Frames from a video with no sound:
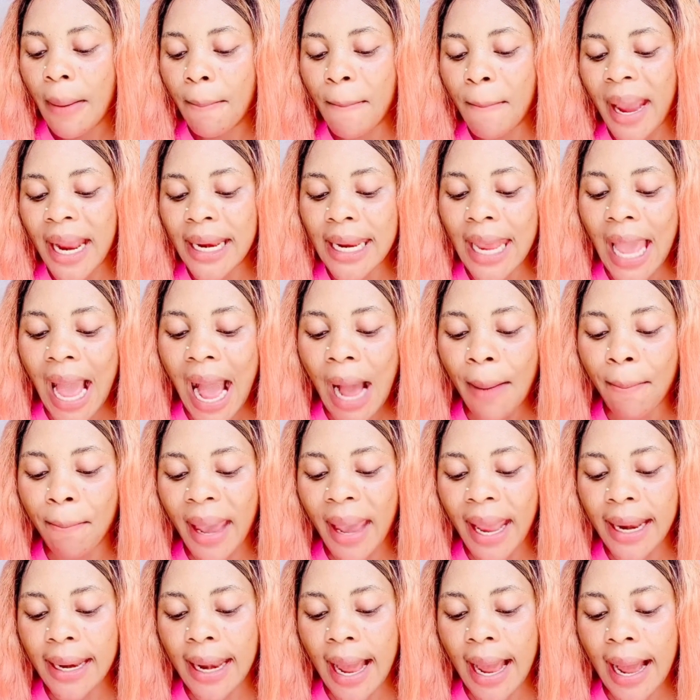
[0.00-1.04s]

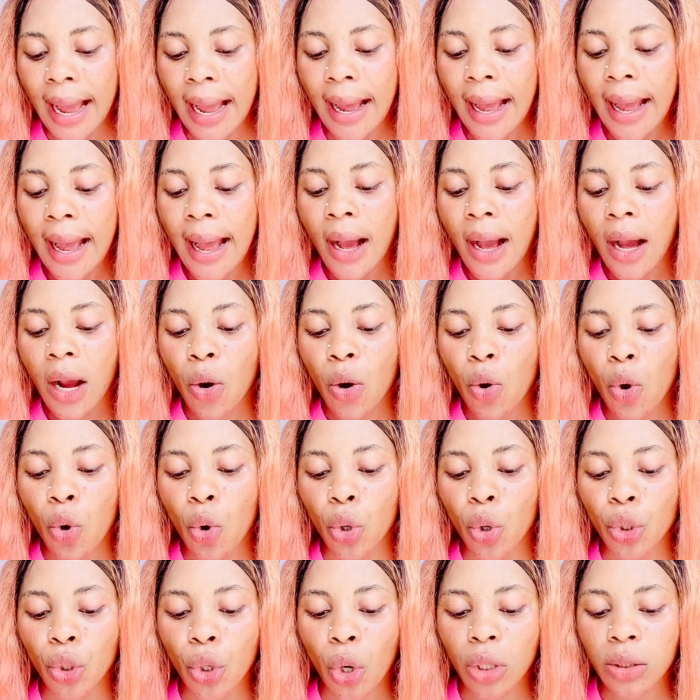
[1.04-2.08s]
Mena
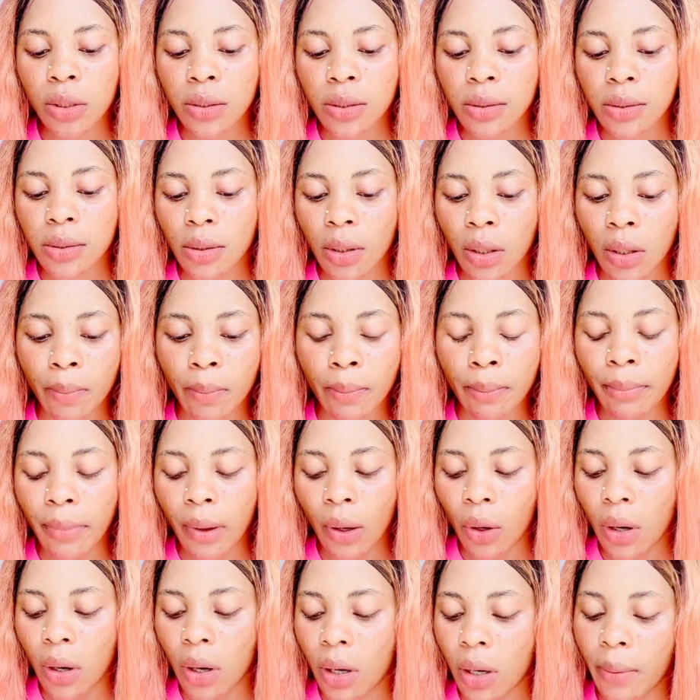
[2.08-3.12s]
coconut
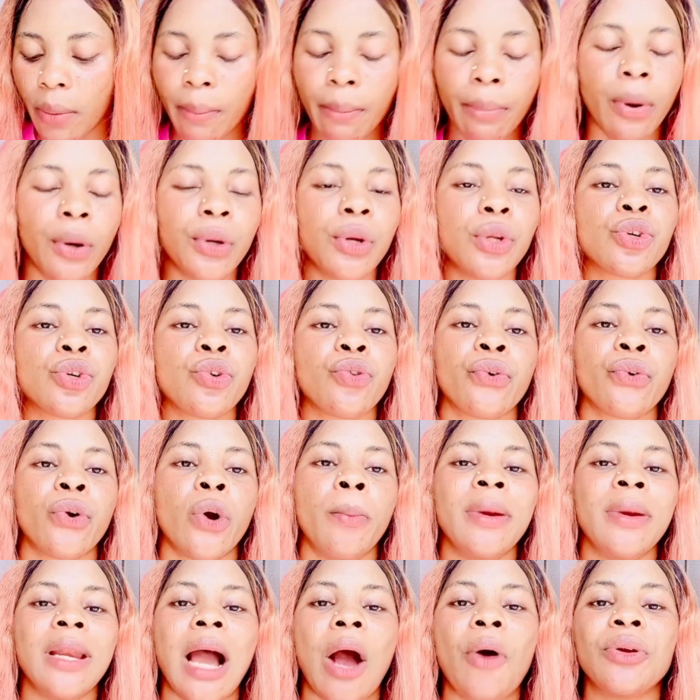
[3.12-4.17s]
milk body
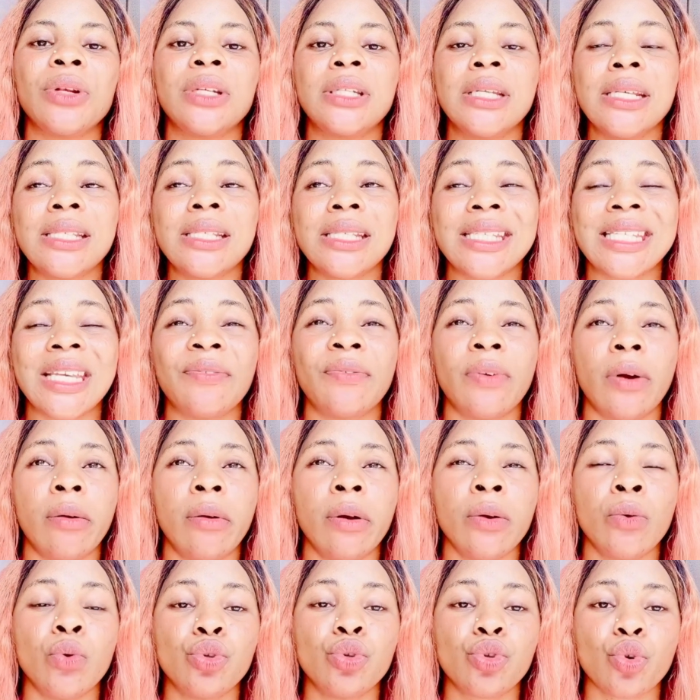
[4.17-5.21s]
scrub. Now this is a
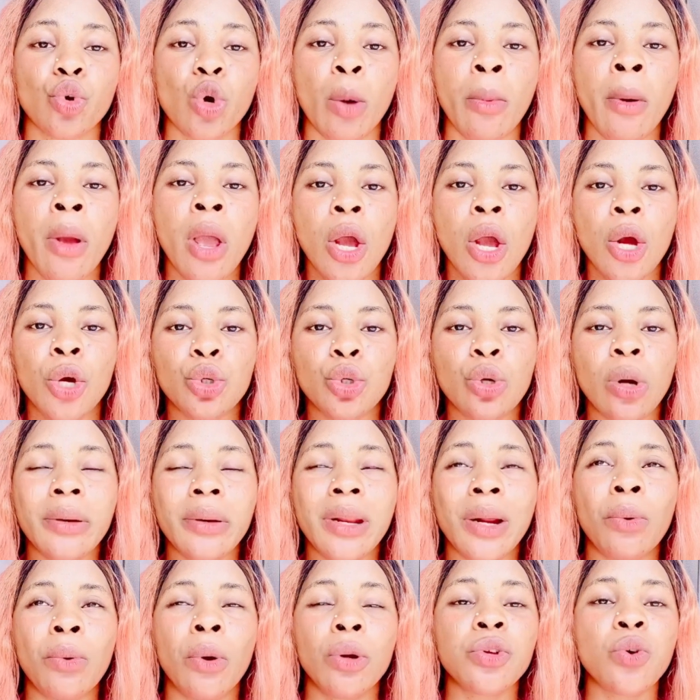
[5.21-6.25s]
very good scrub, though
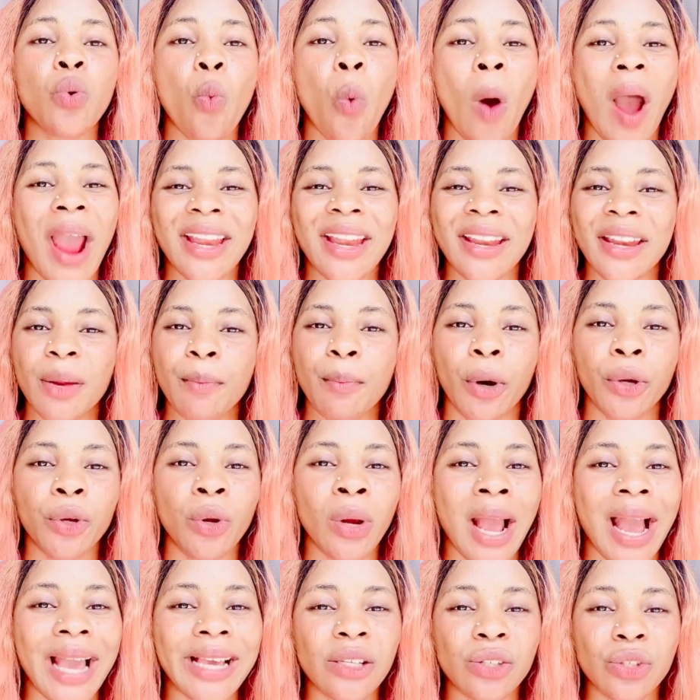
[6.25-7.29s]
they wrote whitening, but
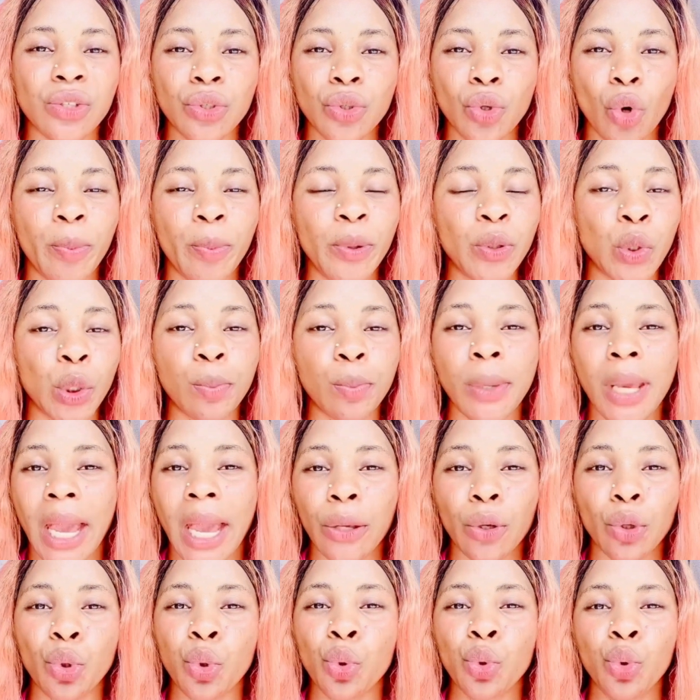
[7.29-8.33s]
you guys know, between me
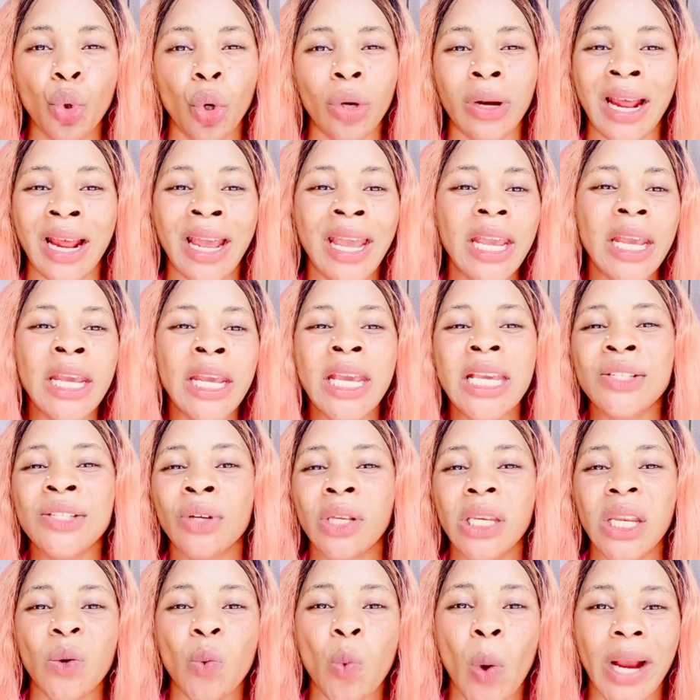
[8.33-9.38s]
and you, you know that it's
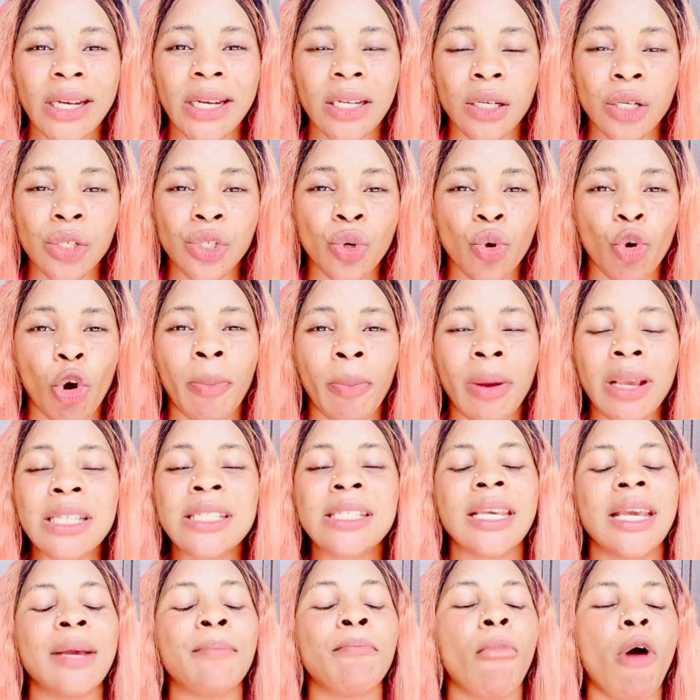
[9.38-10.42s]
not a whitening scrub,
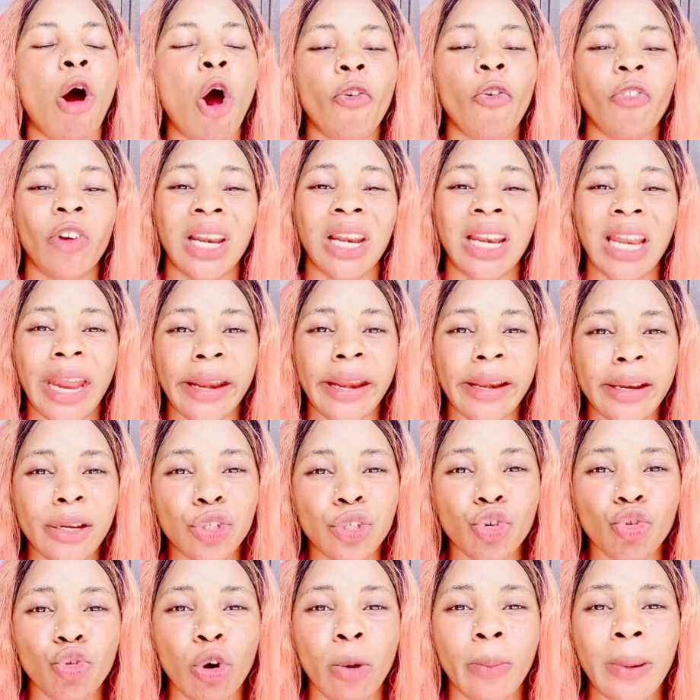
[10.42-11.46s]
it's more of a lightening
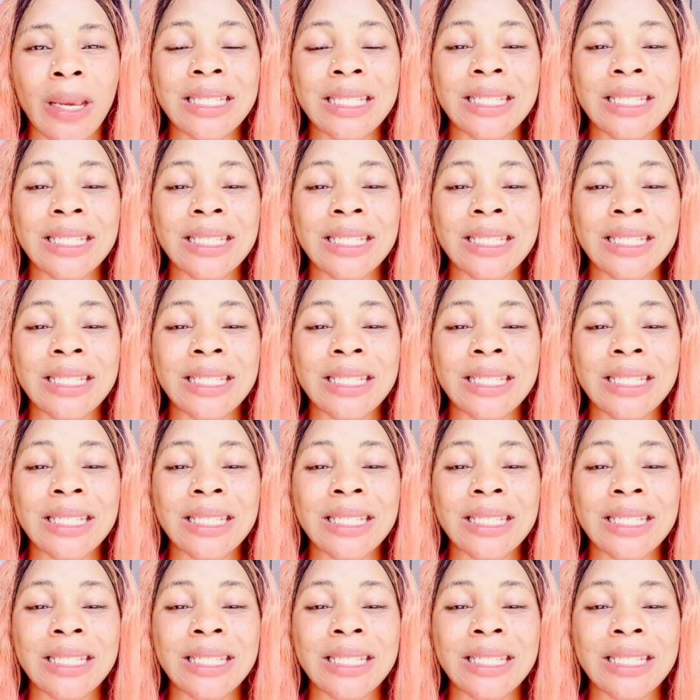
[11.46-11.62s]
scrub.